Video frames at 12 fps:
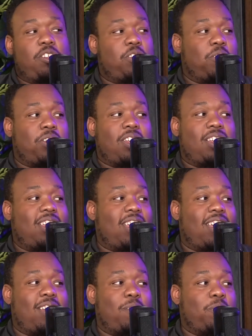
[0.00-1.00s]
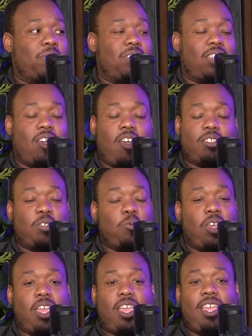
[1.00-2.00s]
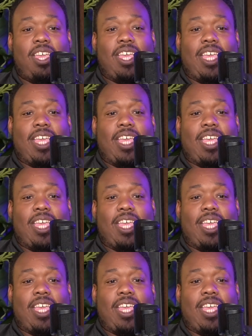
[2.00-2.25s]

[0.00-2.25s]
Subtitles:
doing, the Ogden Way,